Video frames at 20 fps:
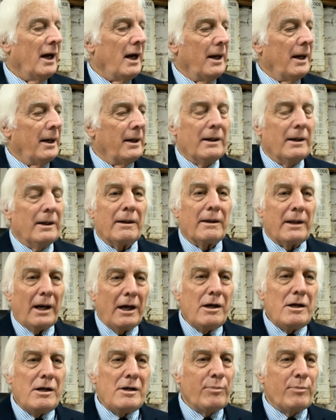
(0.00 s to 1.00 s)
And
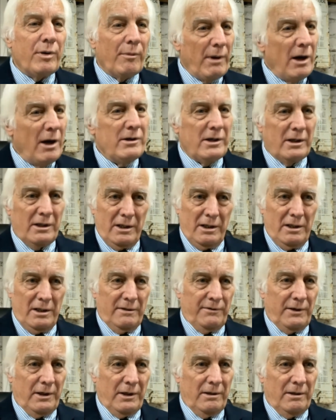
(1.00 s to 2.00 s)
those promoting
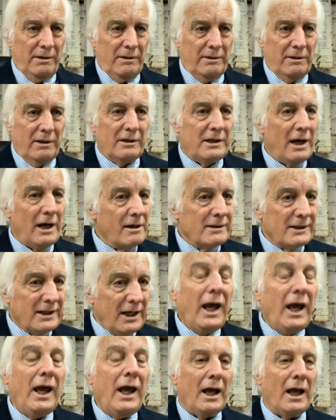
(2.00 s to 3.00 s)
those views
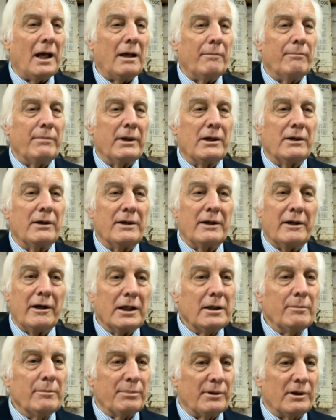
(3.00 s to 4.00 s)
don't care because
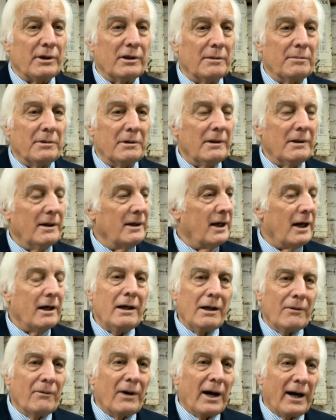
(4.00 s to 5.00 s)
they're unemployable, and the
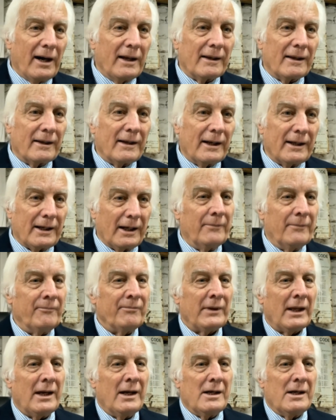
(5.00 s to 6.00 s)
only way that they can
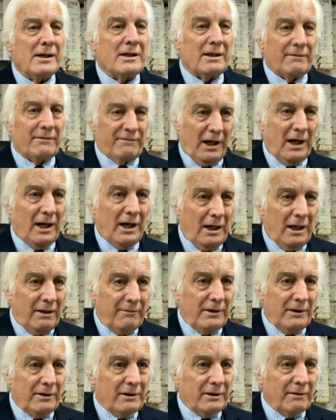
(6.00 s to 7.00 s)

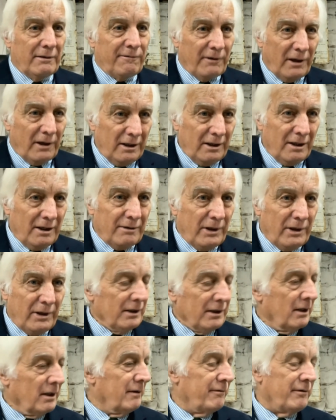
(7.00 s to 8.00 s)
survive is to frighten us
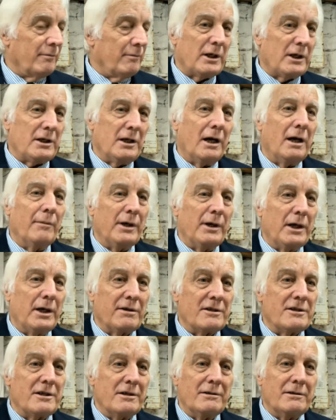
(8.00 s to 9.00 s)
witless from a climate
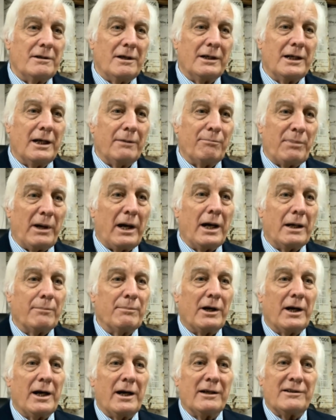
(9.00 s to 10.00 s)
institute and get
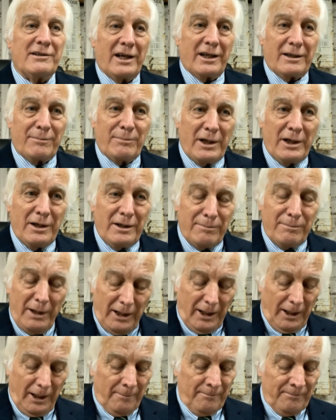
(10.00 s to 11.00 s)
paid by our taxpayers'
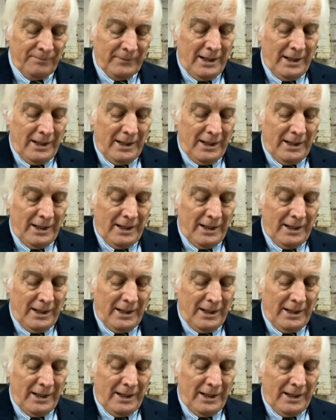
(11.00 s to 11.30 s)
money.